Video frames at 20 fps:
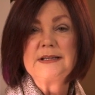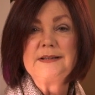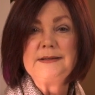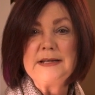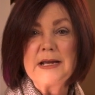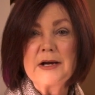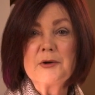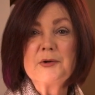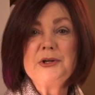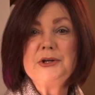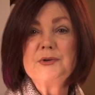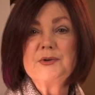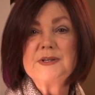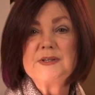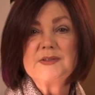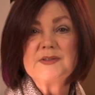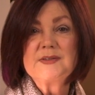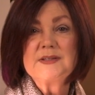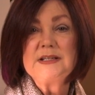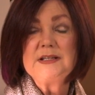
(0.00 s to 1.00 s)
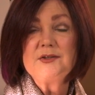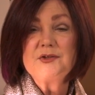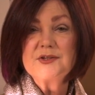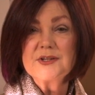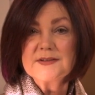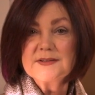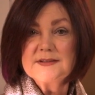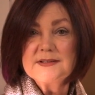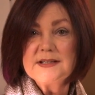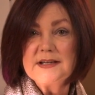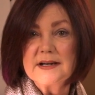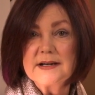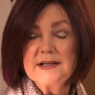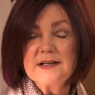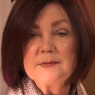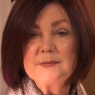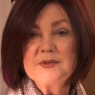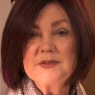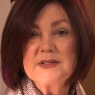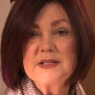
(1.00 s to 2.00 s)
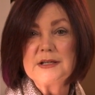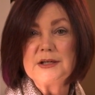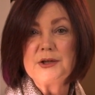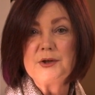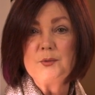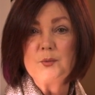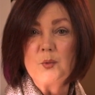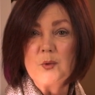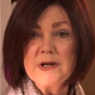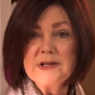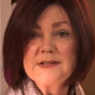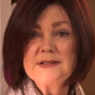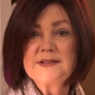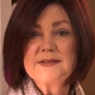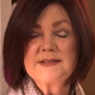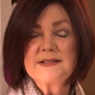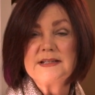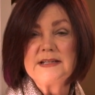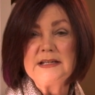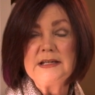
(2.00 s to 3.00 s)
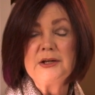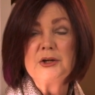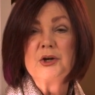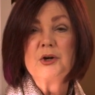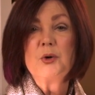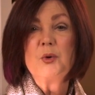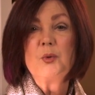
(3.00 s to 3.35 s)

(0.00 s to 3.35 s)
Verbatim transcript: Now you can see just the items that you want to see